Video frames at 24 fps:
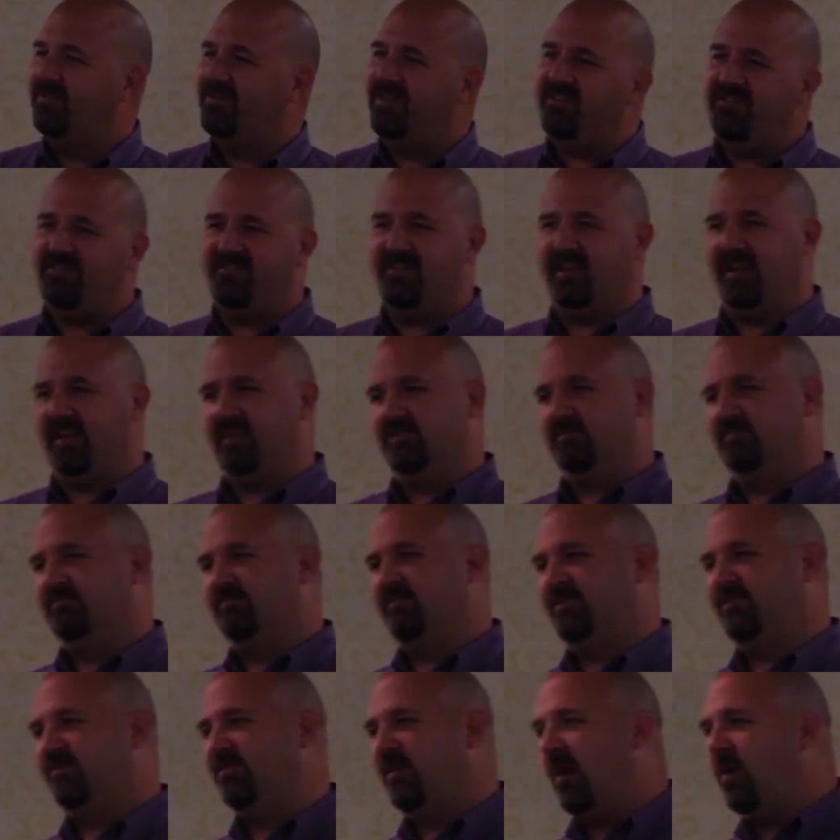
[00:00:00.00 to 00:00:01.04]
Disney
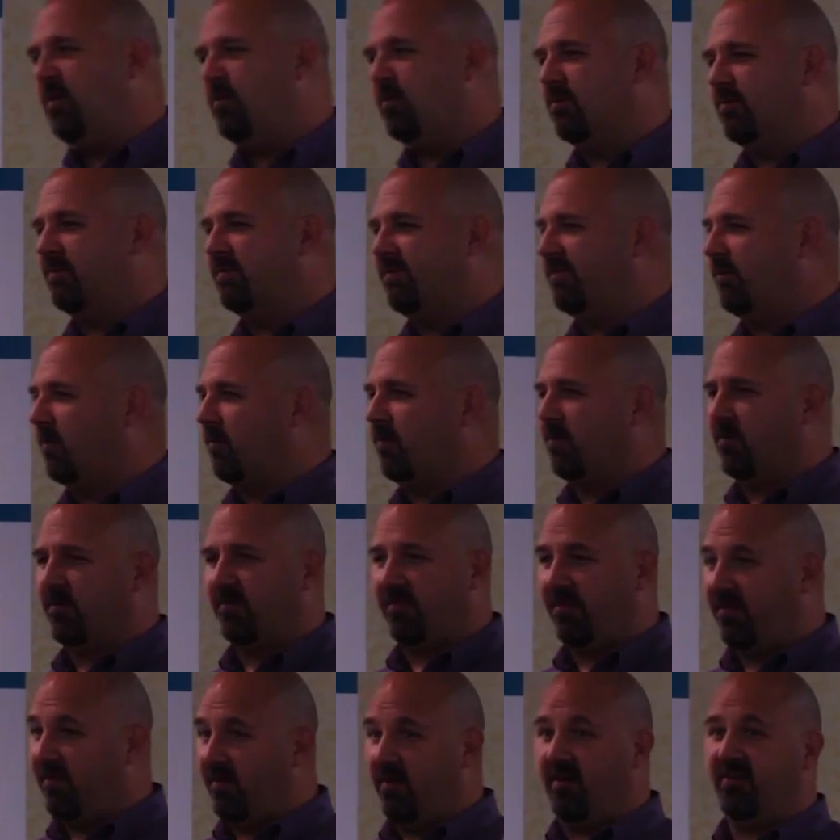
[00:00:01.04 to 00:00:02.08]
is known
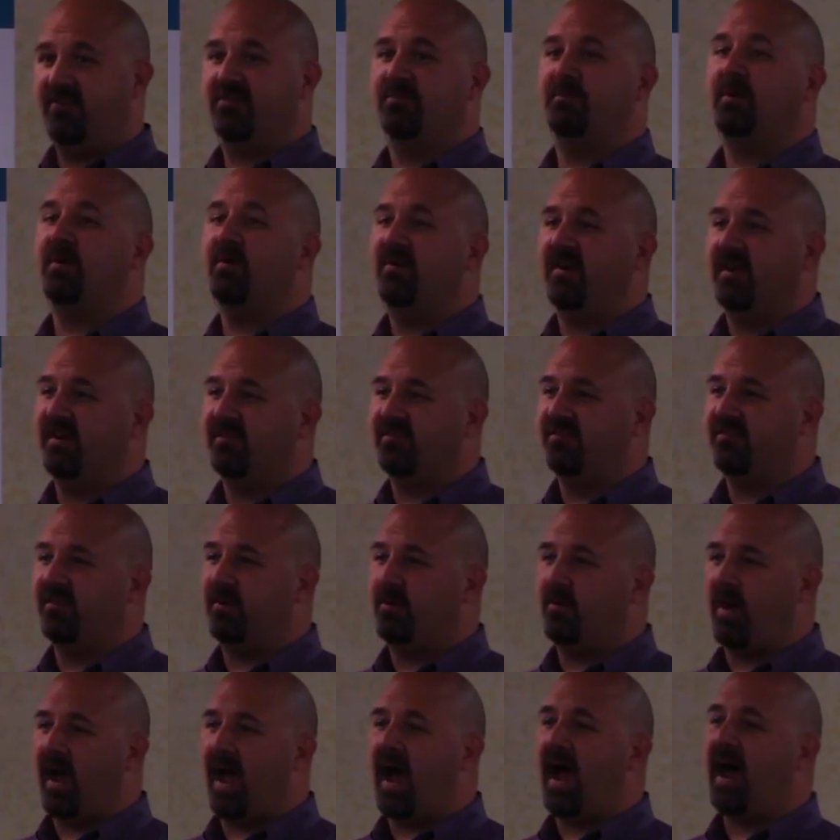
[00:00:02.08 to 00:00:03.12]
for the experience that
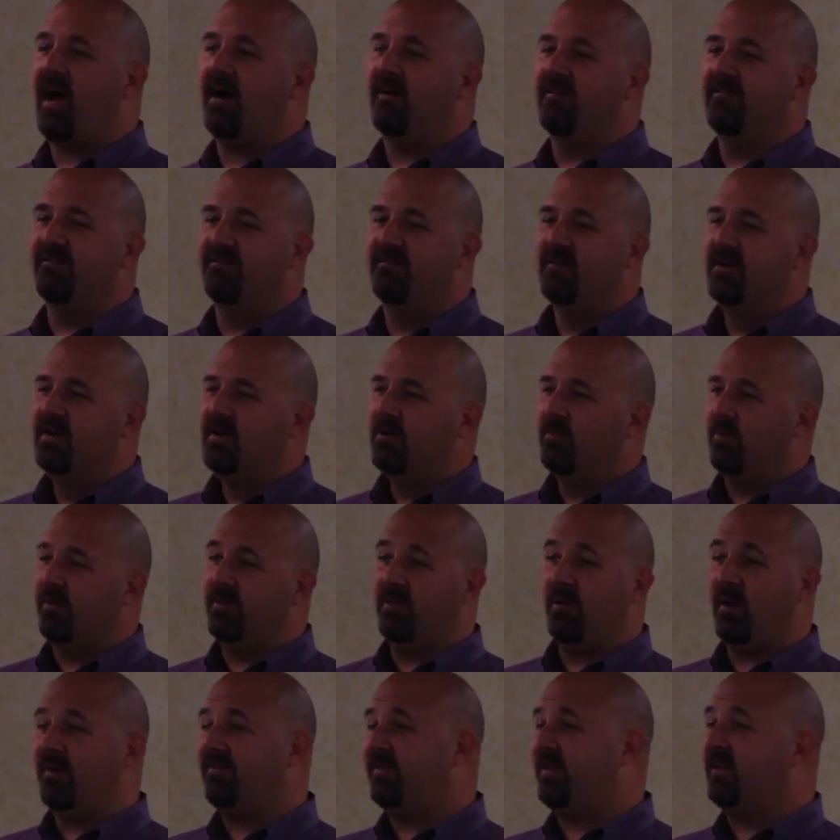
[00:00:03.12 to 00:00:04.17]
you have,
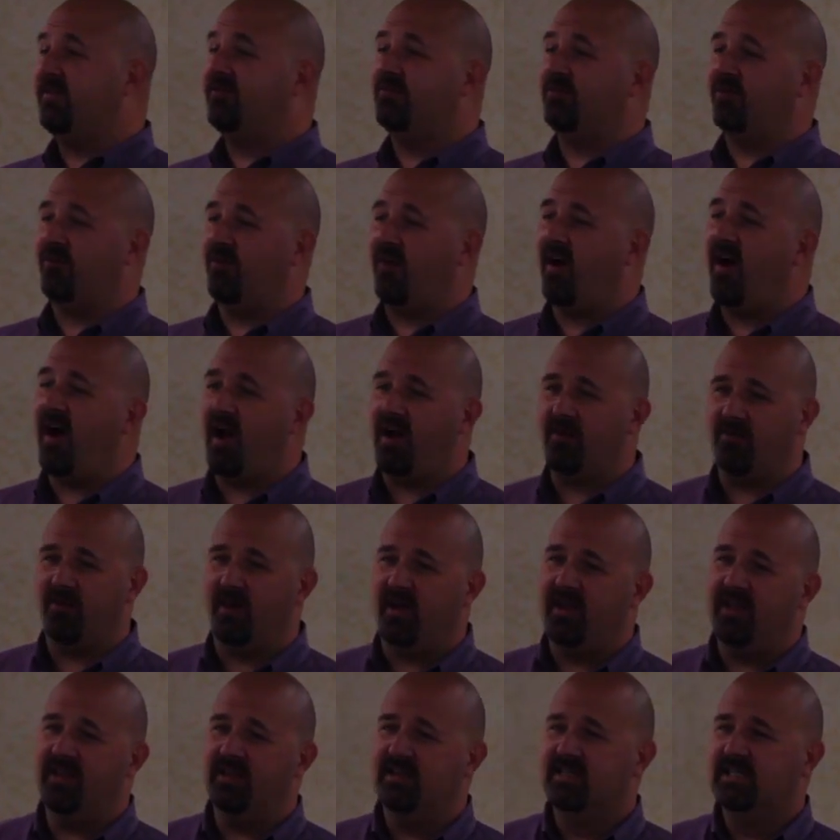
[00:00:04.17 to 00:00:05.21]
whether you have kids or not,
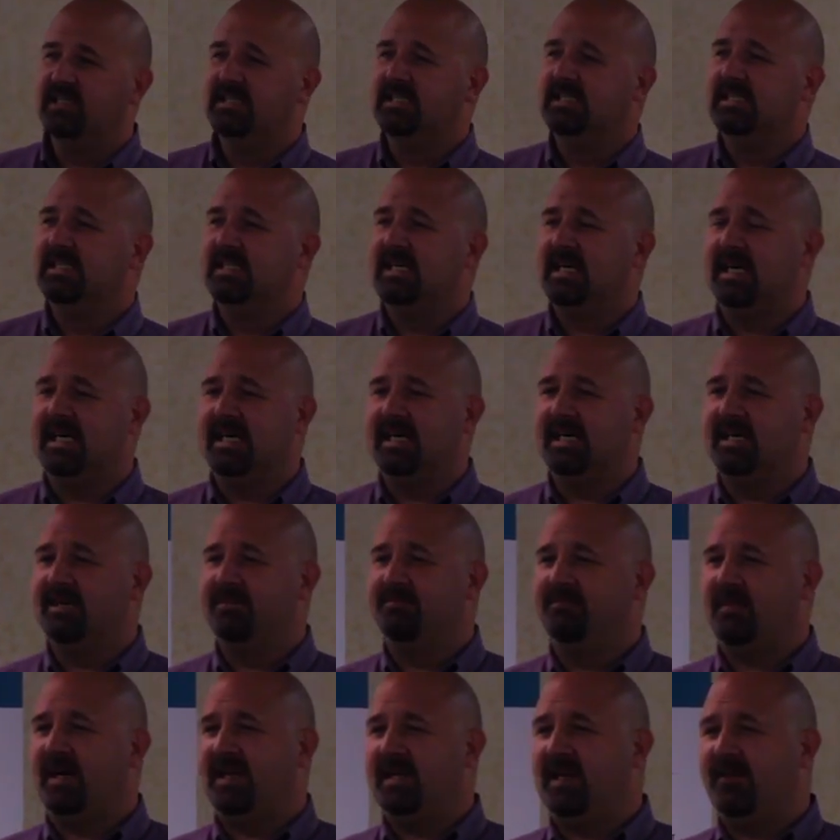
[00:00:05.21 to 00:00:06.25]
right?
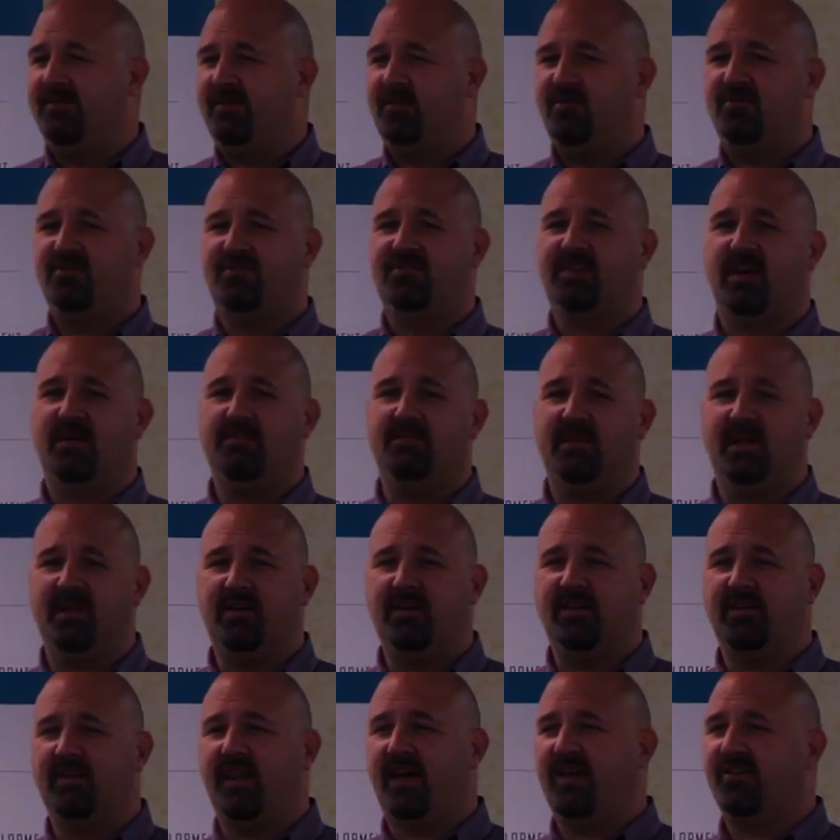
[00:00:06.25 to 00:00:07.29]
My nephew just got
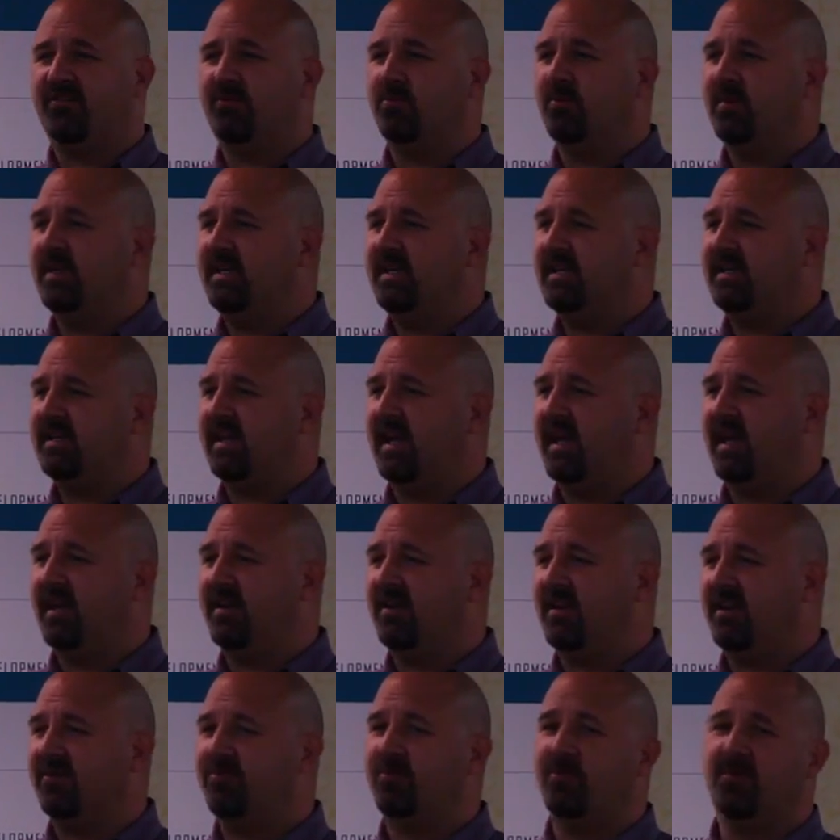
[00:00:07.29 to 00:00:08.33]
married last week,
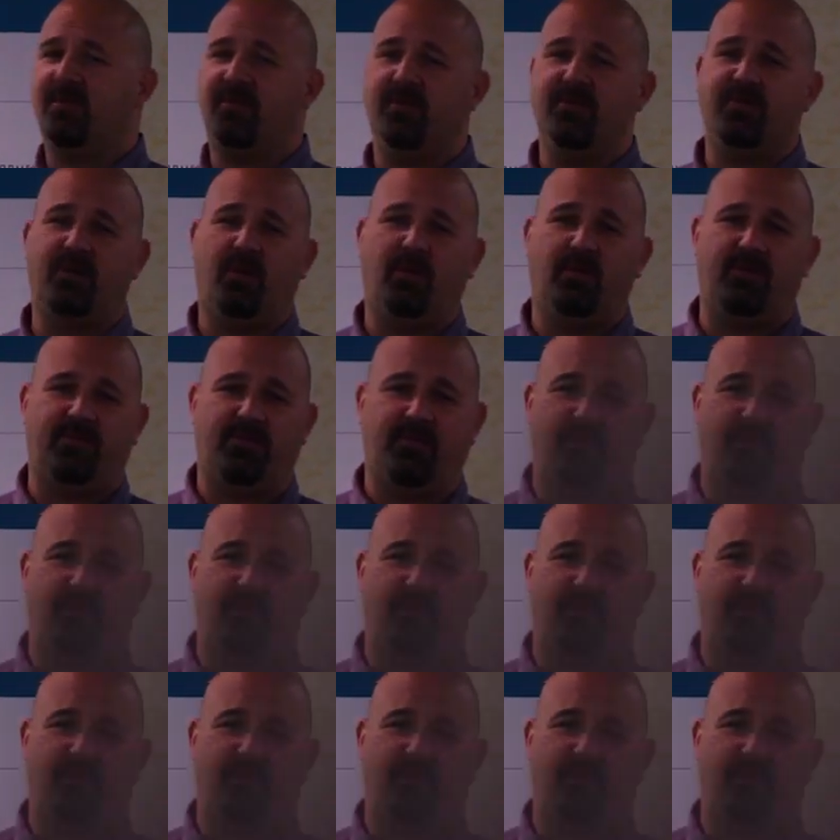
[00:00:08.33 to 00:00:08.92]
and guess where they're going